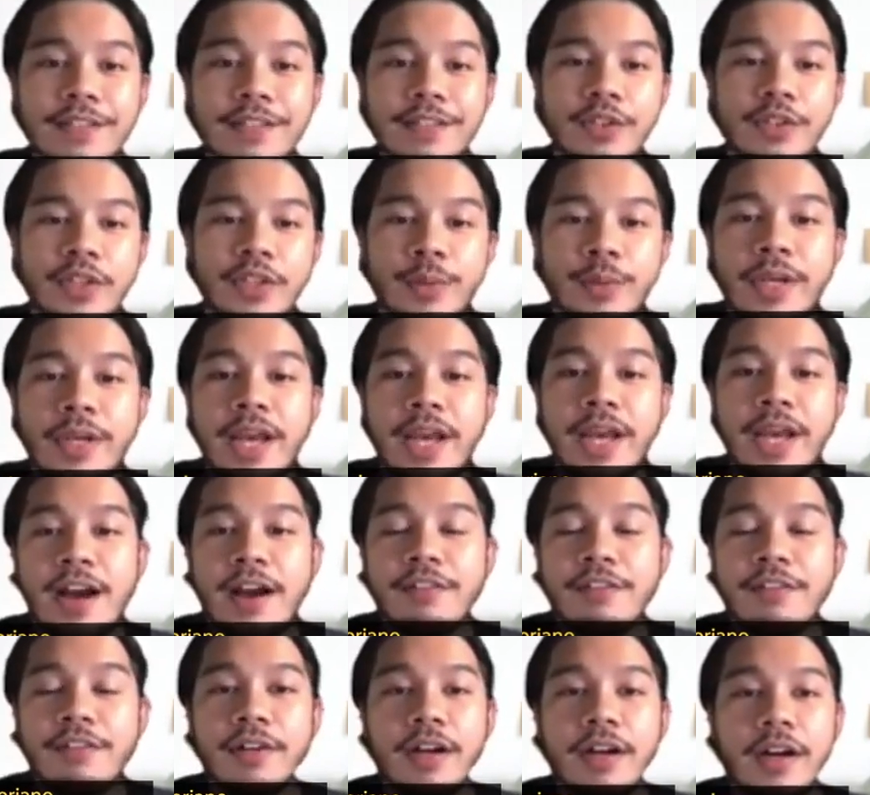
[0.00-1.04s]
So there we
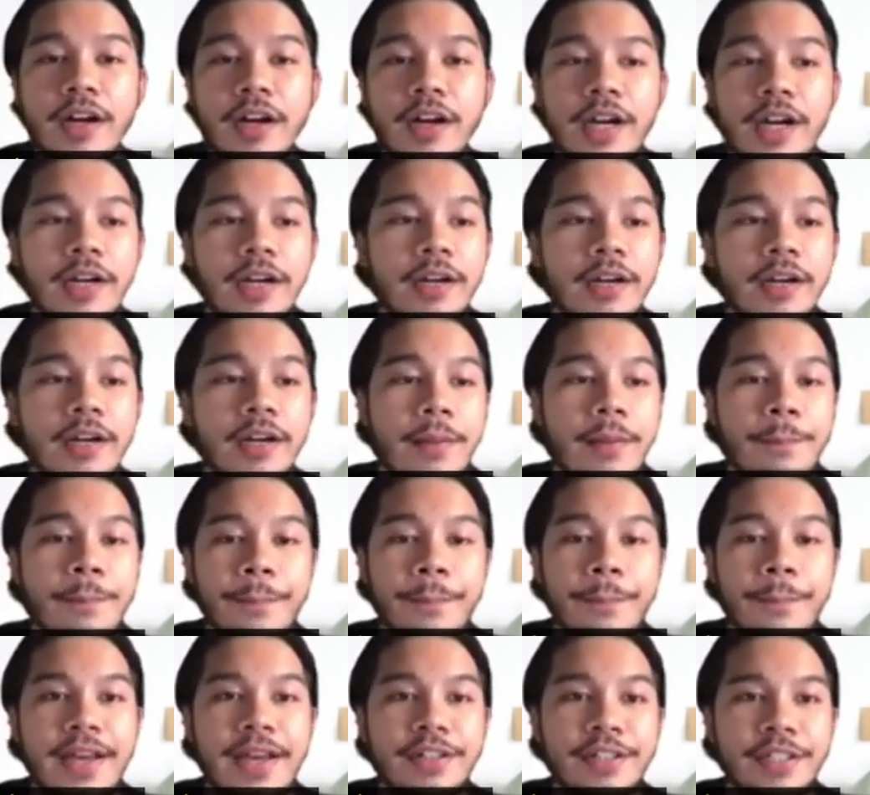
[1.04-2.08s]
have our
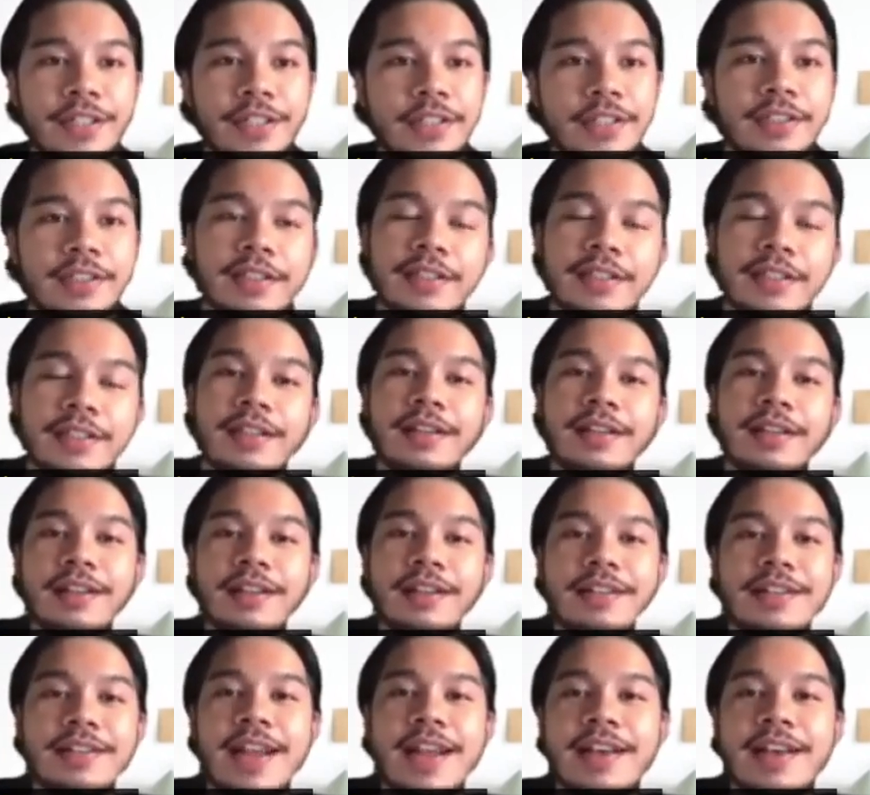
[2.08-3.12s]
banner.
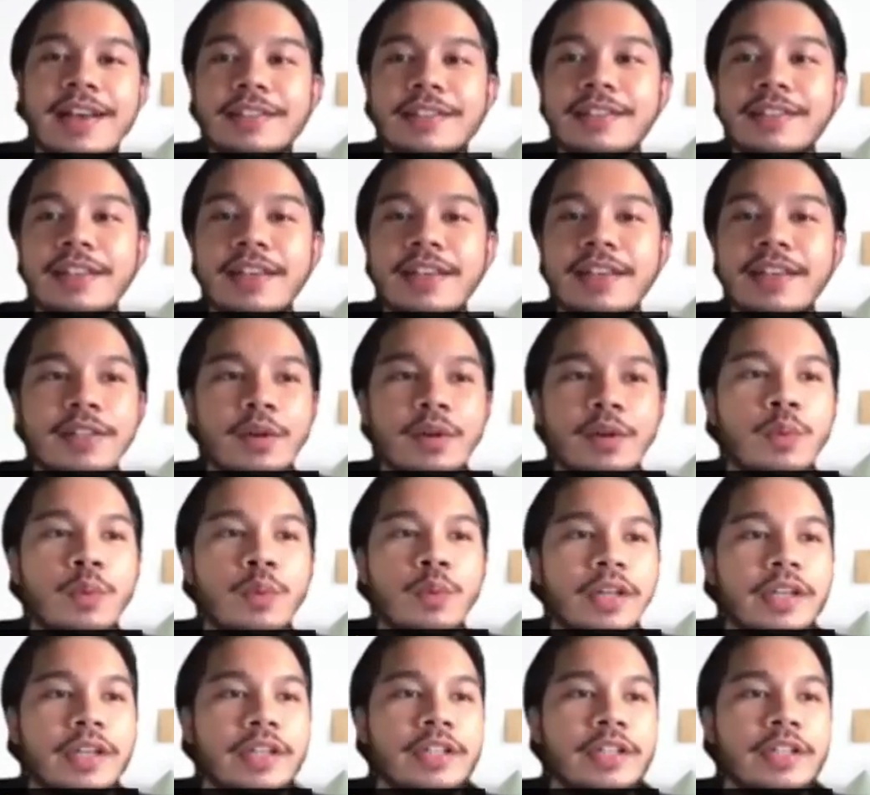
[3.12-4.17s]
Next thing that
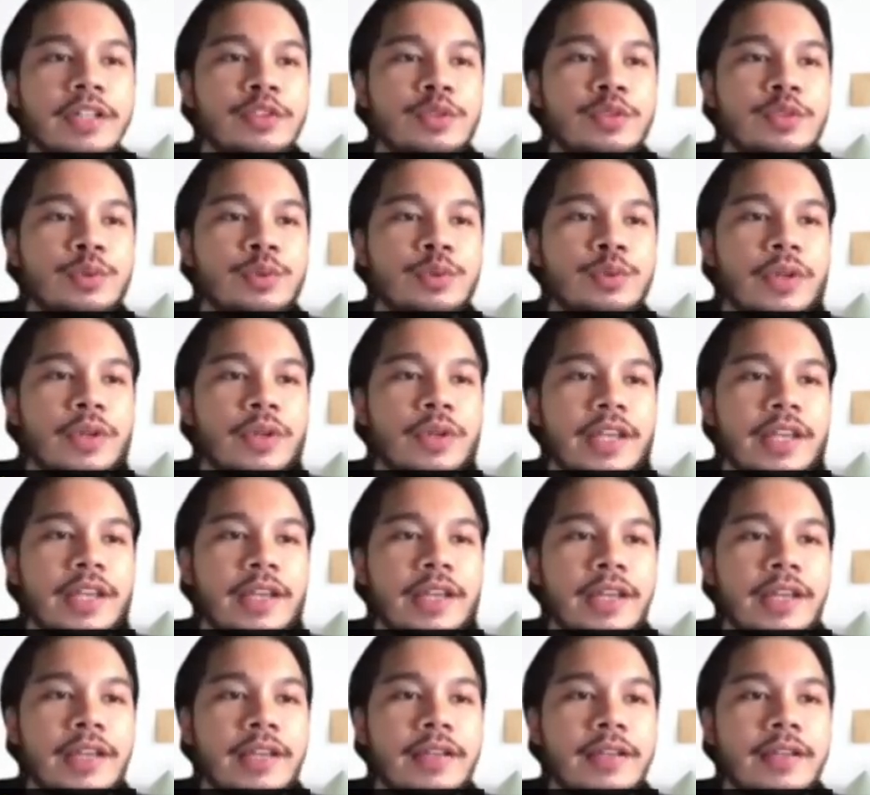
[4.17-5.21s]
we're gonna do
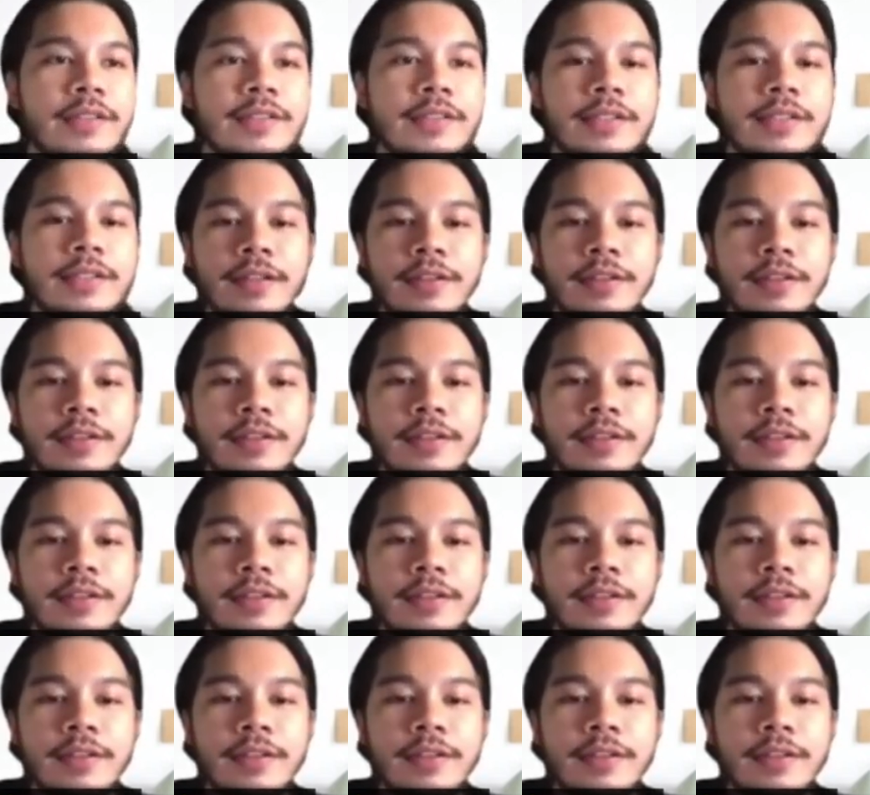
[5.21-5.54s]
is